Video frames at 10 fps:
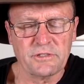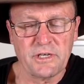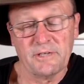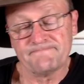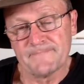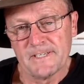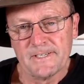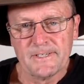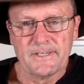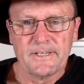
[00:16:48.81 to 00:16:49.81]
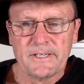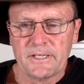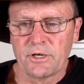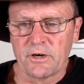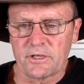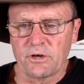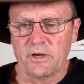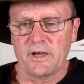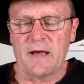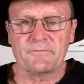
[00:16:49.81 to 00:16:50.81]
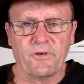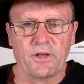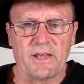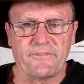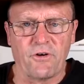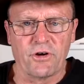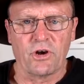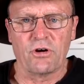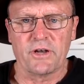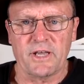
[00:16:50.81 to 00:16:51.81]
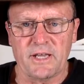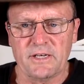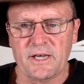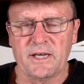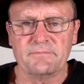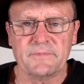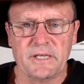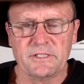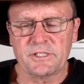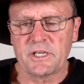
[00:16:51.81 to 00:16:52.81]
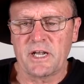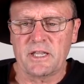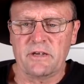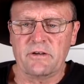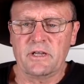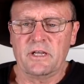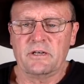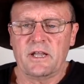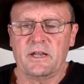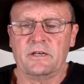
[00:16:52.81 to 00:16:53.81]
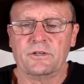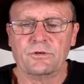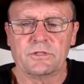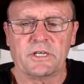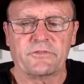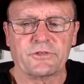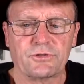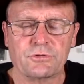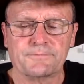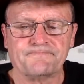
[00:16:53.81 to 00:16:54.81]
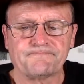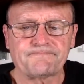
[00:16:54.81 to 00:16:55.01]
So you gotta gotta um, find that fine line and um, and just get out there and, and, and do it. That's for sure.